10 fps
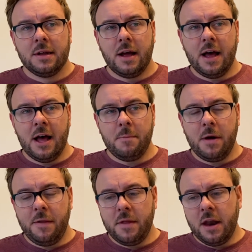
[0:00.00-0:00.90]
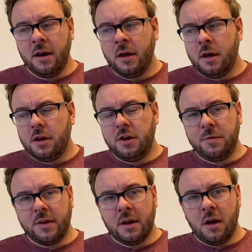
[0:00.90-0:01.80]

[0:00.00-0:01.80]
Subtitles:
and then using